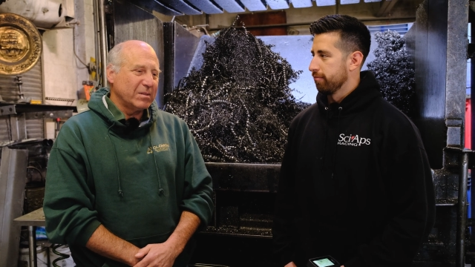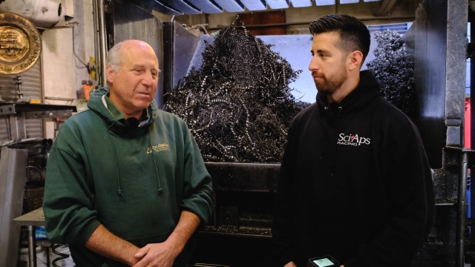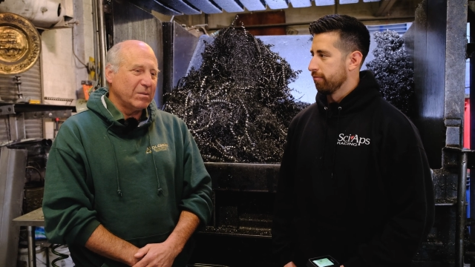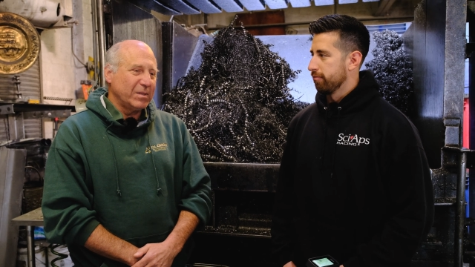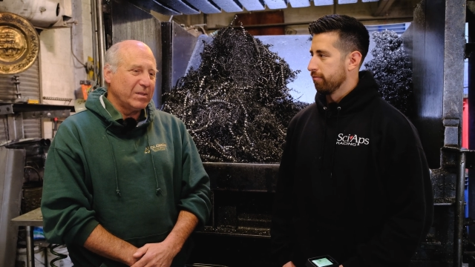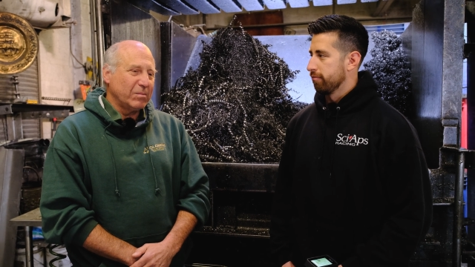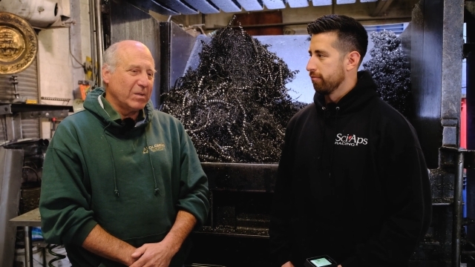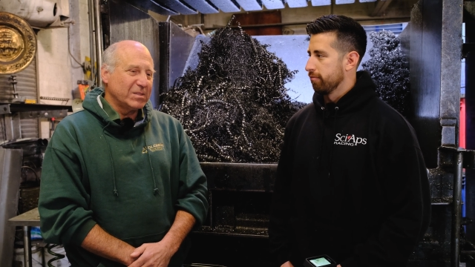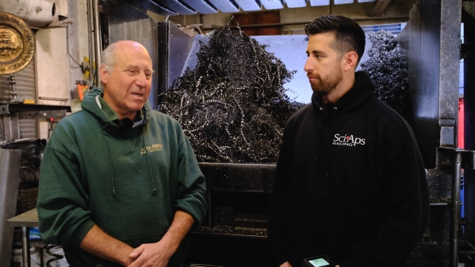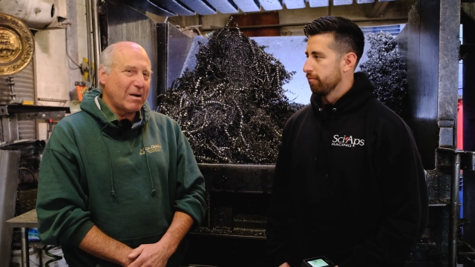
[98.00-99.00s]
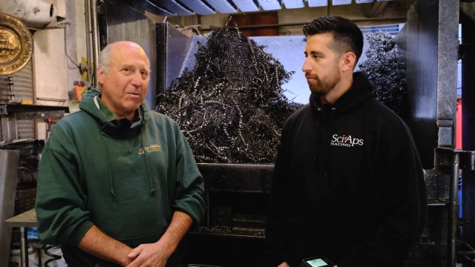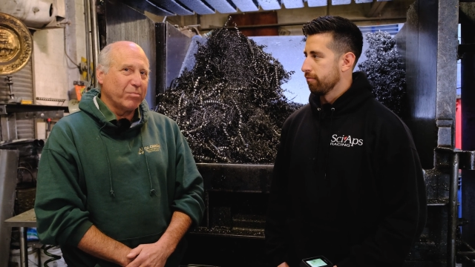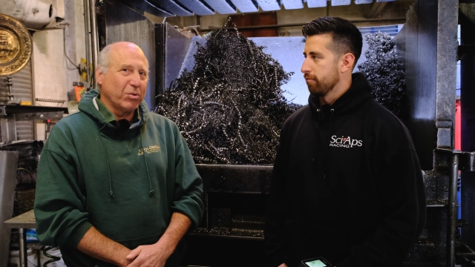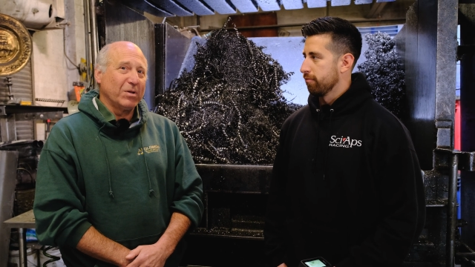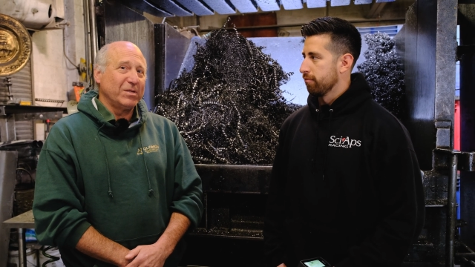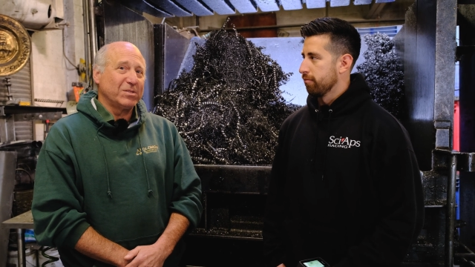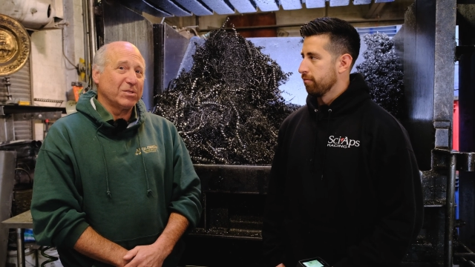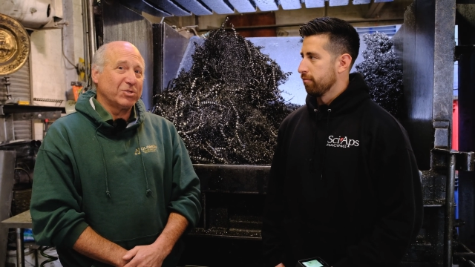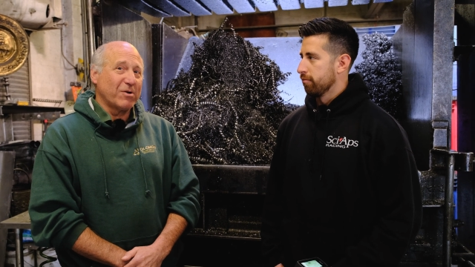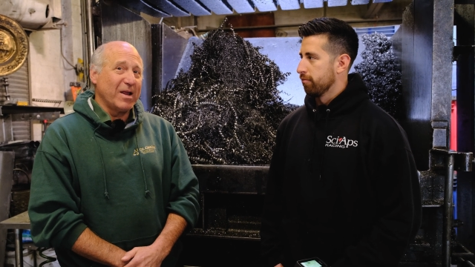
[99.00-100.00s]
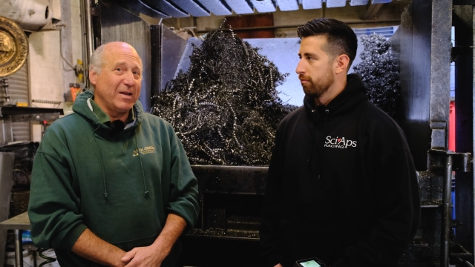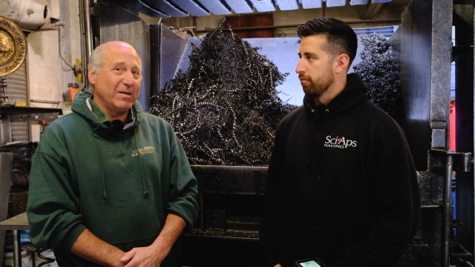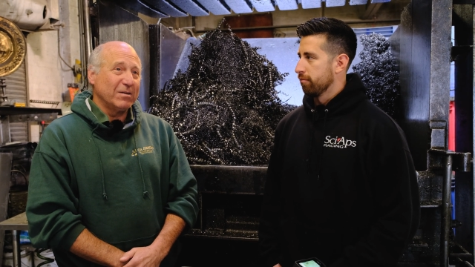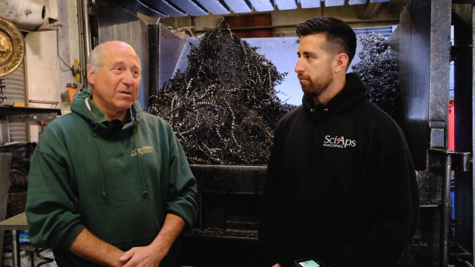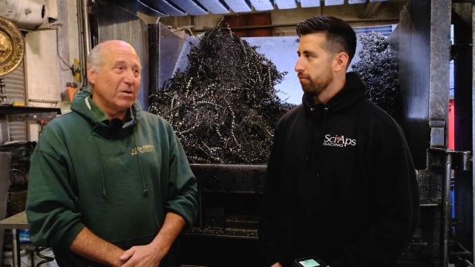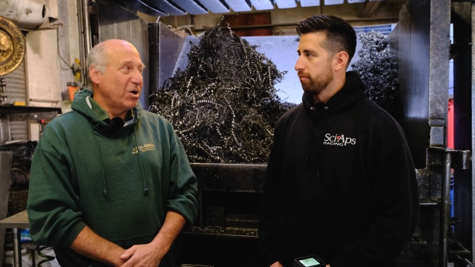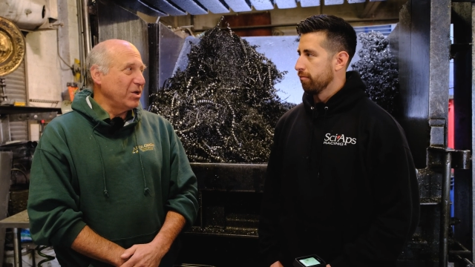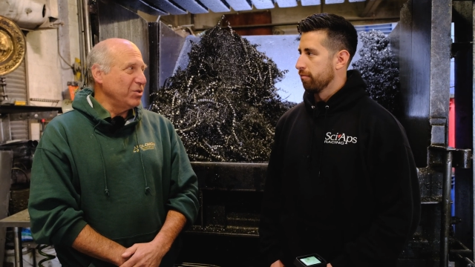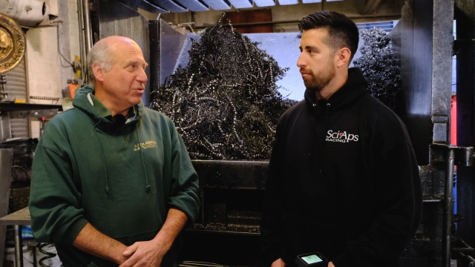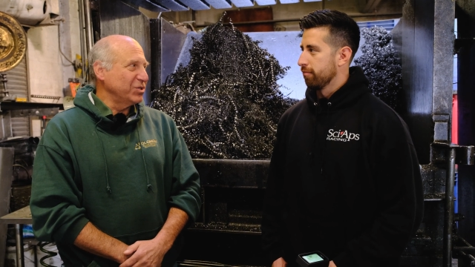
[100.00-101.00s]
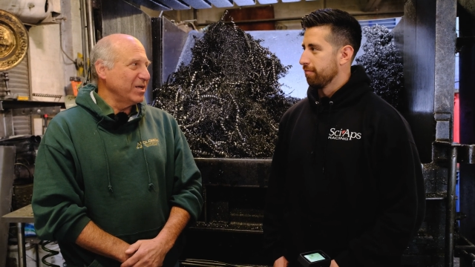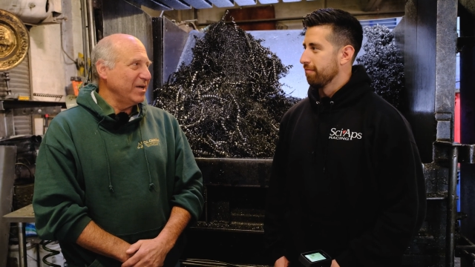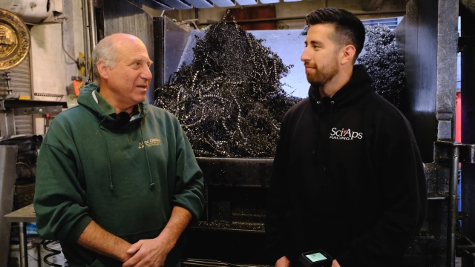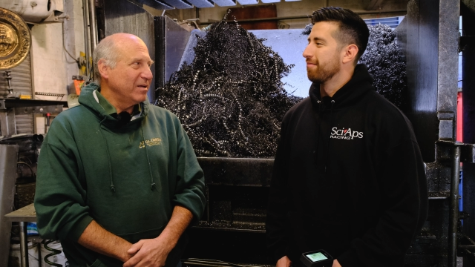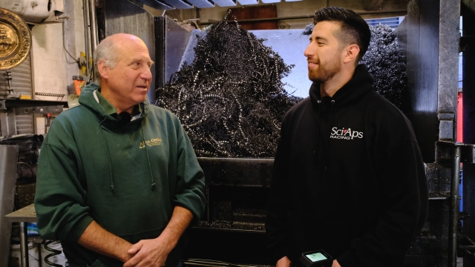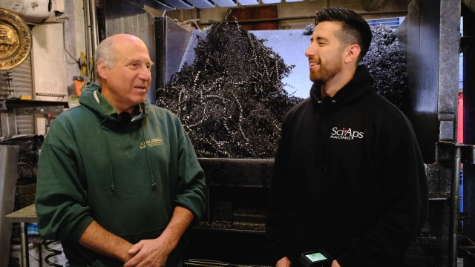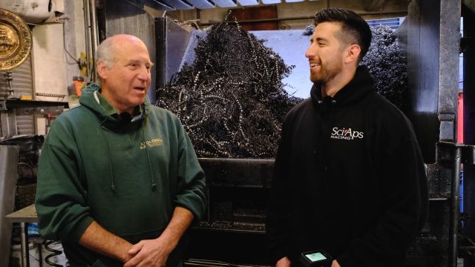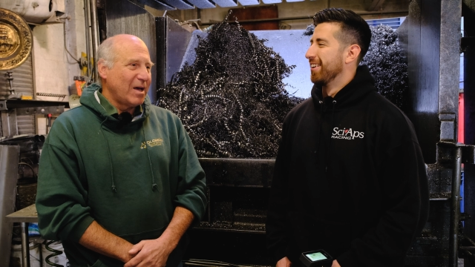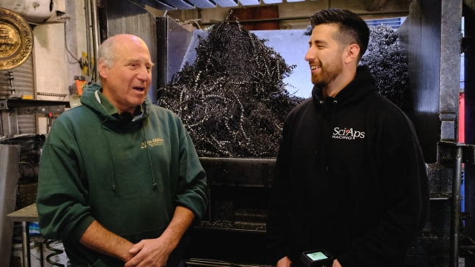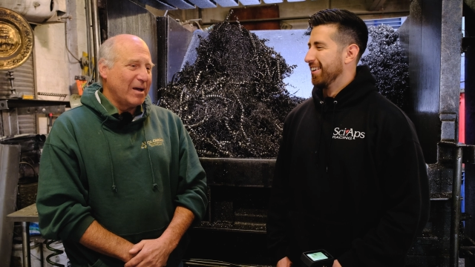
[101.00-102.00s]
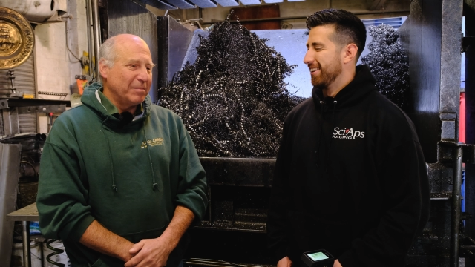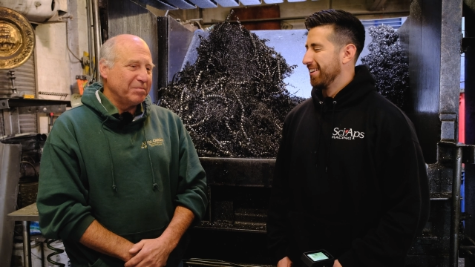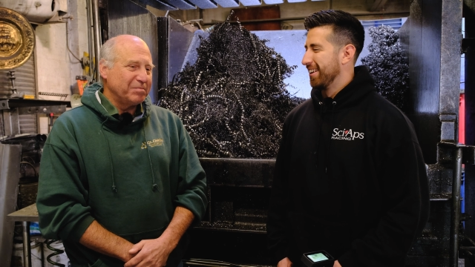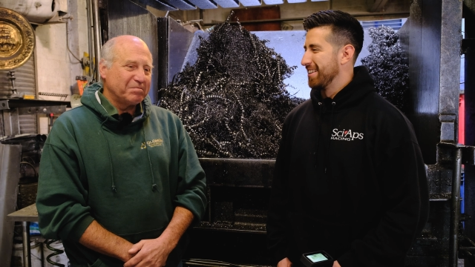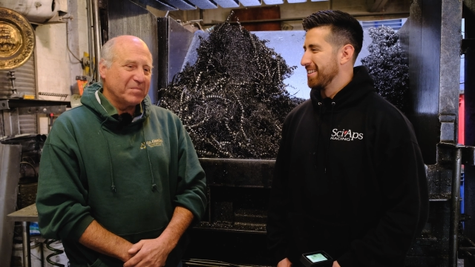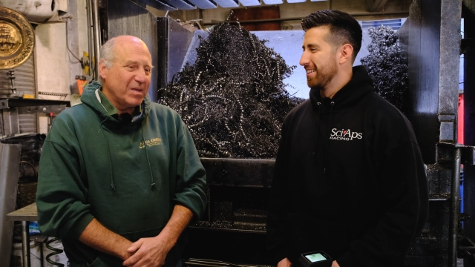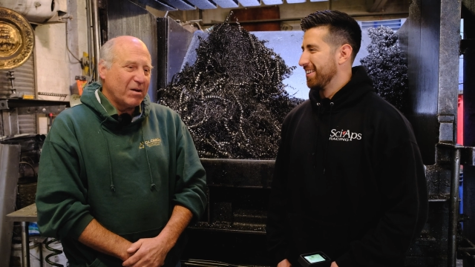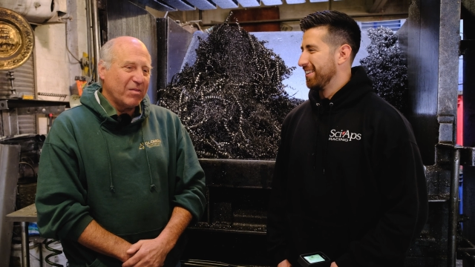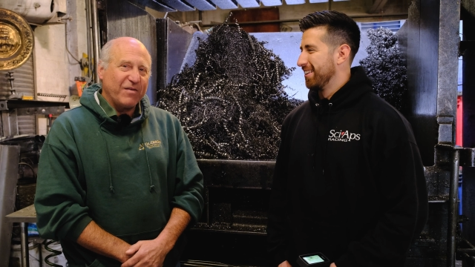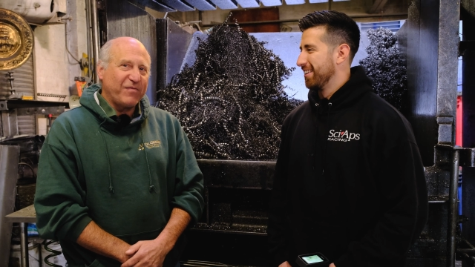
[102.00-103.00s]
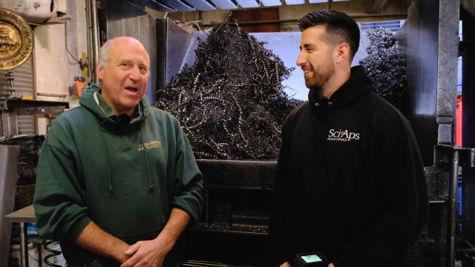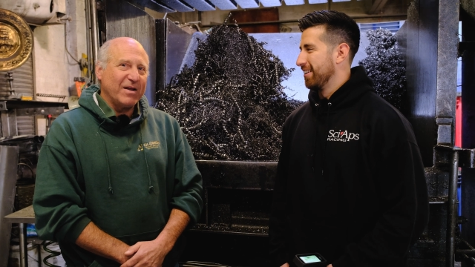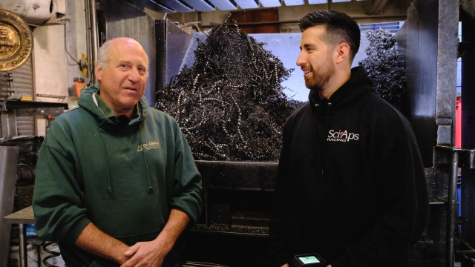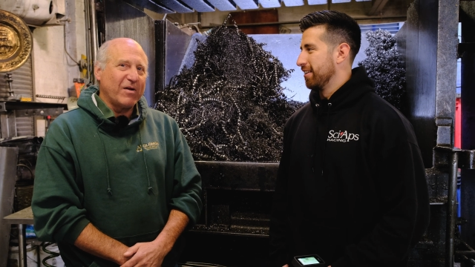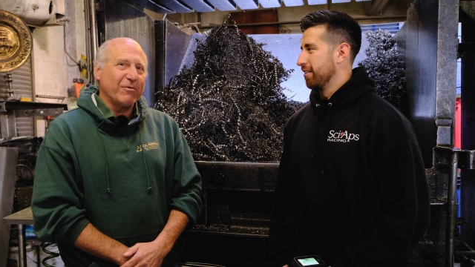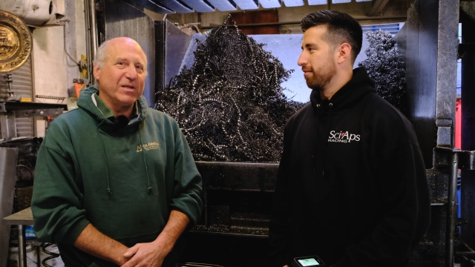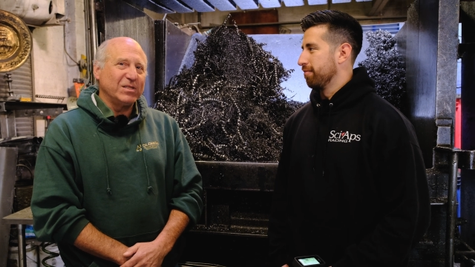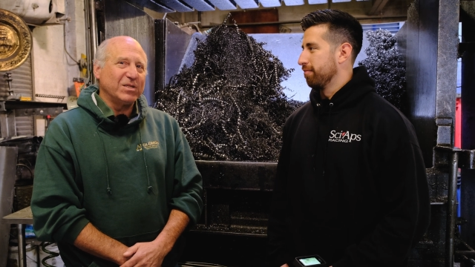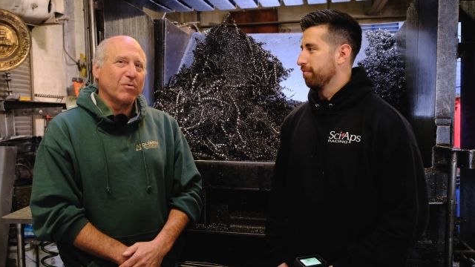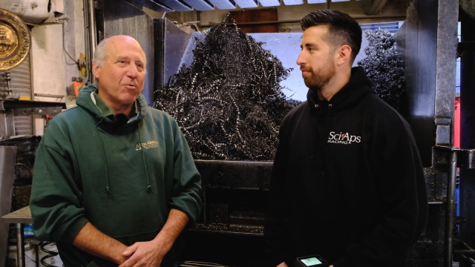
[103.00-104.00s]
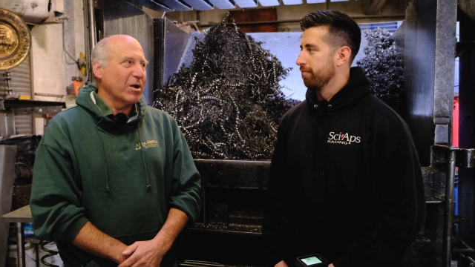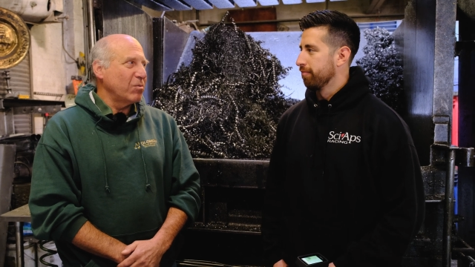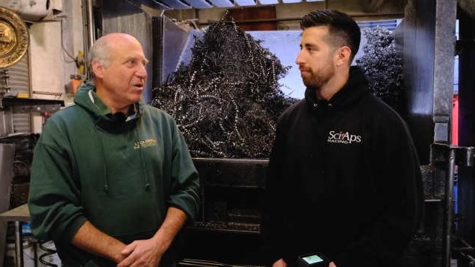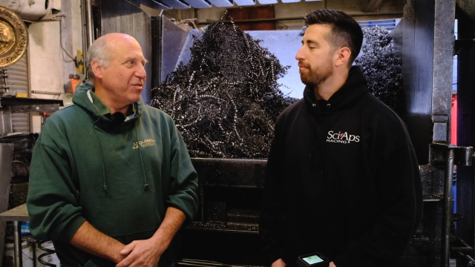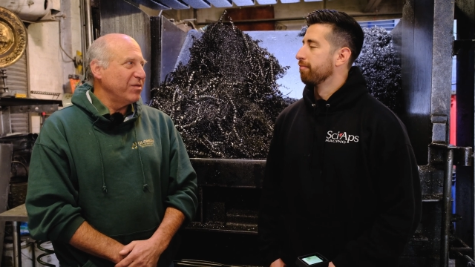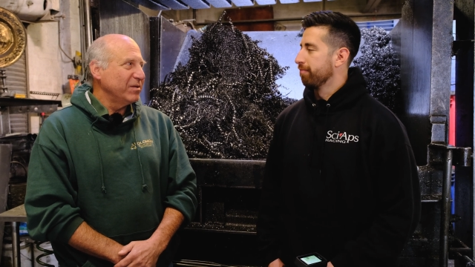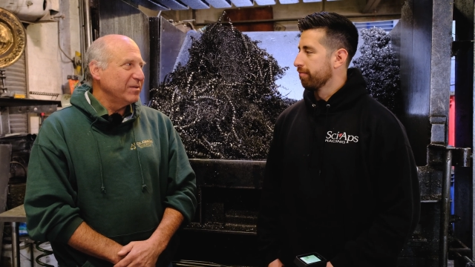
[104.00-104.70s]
Speaker 1: we, once our employees are trained on using it, um, you know, they find it very easy to work with.